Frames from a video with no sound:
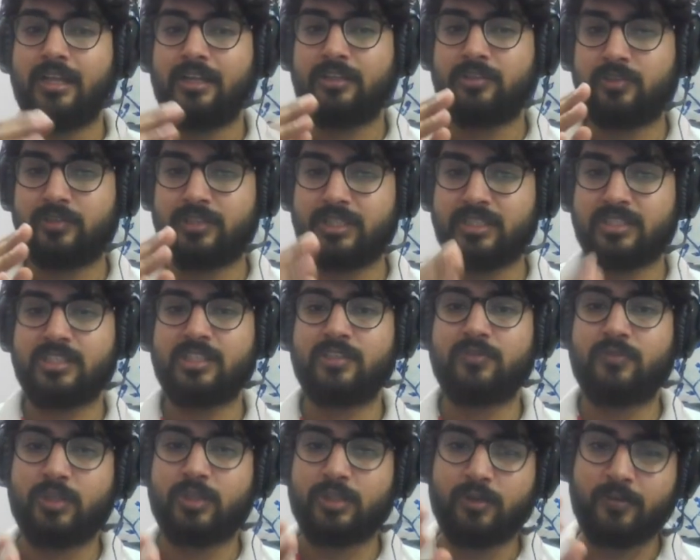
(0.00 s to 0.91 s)
So this is
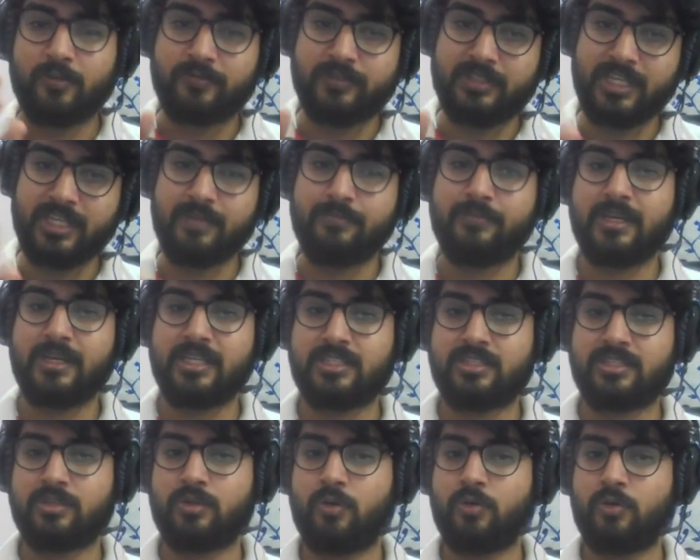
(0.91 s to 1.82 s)
one of the
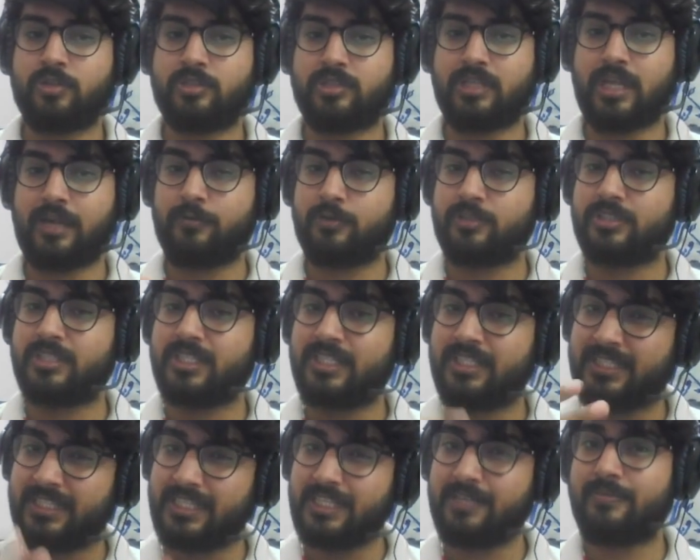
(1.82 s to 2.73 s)
best course, I would say
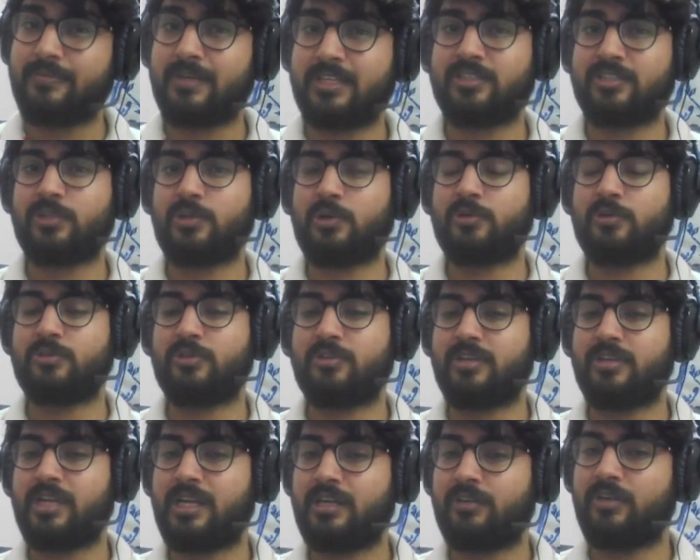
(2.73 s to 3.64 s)
the best course
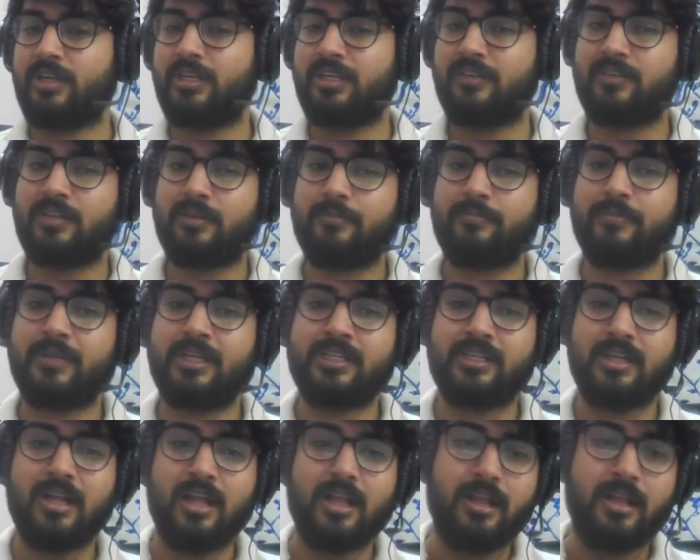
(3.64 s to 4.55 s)
on Android
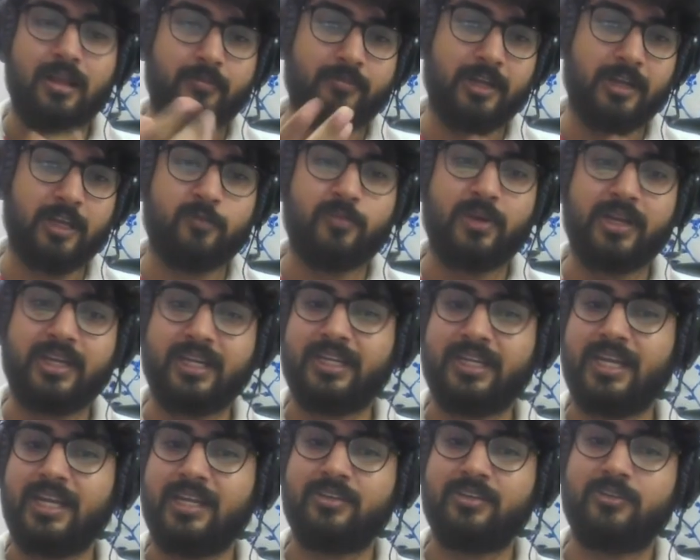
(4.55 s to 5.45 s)
development made by
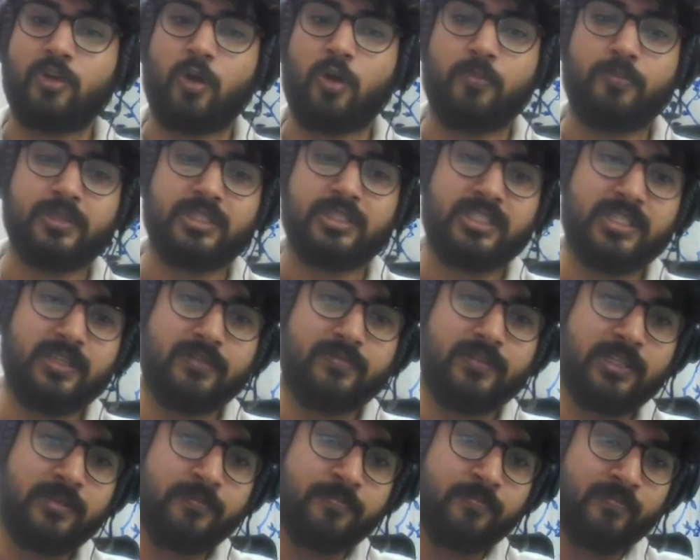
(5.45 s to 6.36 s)
again Rob
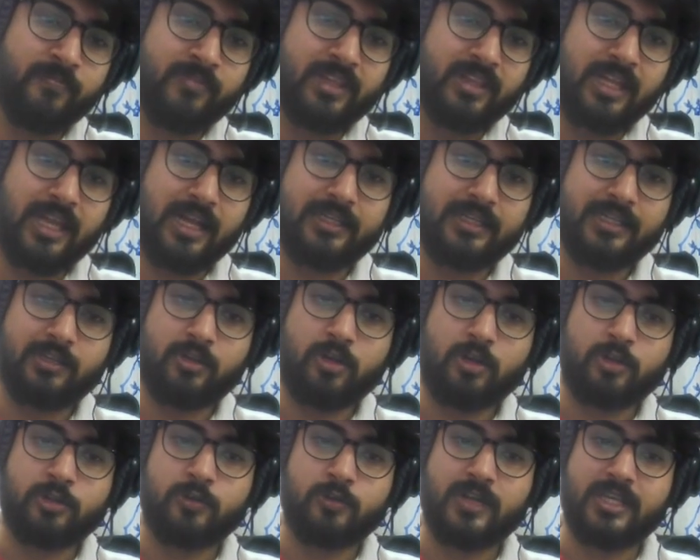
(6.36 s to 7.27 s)
Percival and it
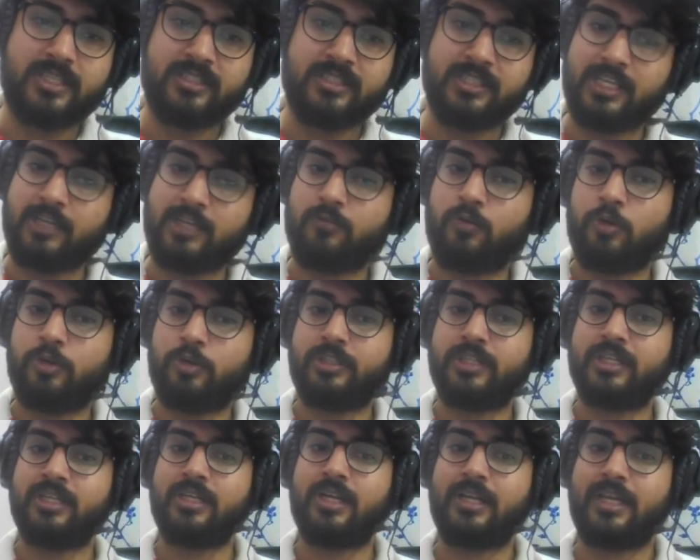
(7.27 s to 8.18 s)
also has Nick
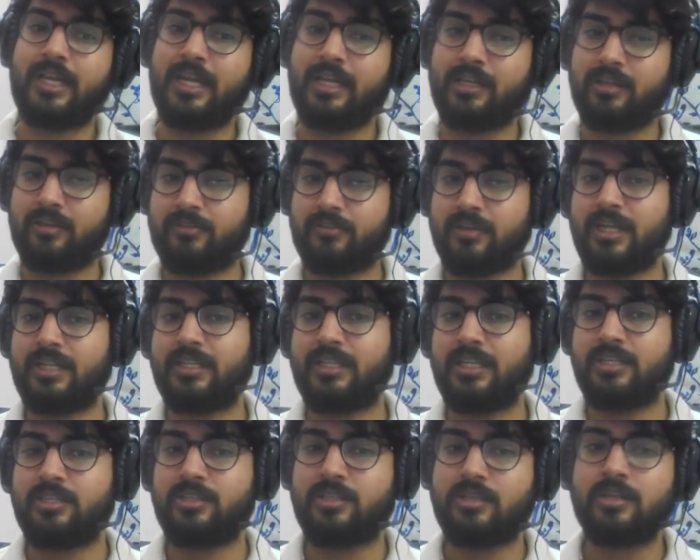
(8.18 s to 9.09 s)
Walter, again a great
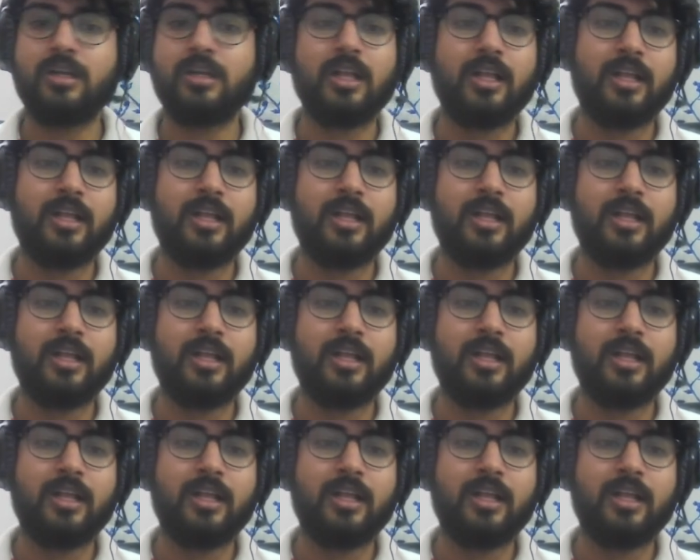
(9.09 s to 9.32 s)
teacher.